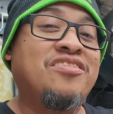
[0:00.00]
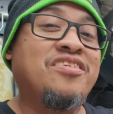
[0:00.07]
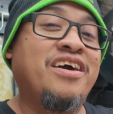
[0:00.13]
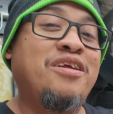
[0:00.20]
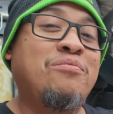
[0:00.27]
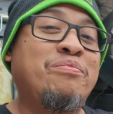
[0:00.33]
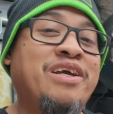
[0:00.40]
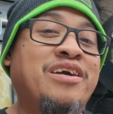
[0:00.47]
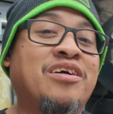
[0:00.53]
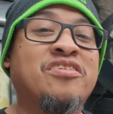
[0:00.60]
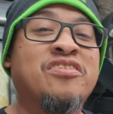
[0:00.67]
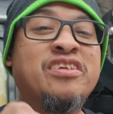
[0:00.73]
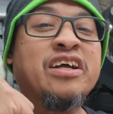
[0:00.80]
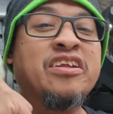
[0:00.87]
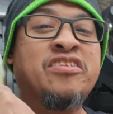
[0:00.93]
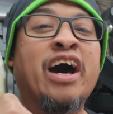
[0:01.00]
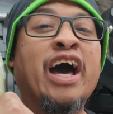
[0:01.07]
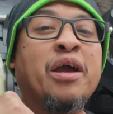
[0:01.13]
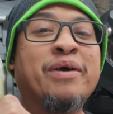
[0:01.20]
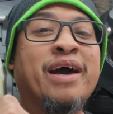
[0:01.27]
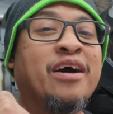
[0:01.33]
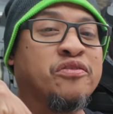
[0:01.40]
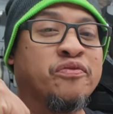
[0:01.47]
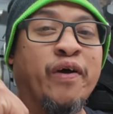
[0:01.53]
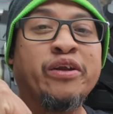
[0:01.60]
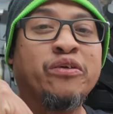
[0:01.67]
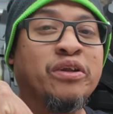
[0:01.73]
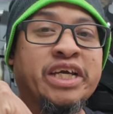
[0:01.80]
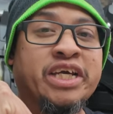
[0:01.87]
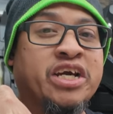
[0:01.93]
excited because the time has
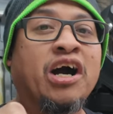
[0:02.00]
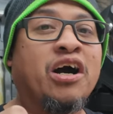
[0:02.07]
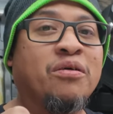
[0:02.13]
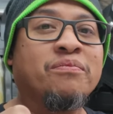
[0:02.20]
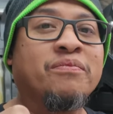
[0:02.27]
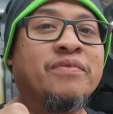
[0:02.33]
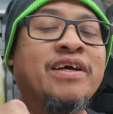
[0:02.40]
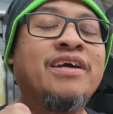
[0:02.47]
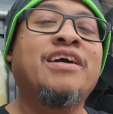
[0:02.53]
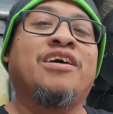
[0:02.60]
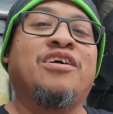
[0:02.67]
finally come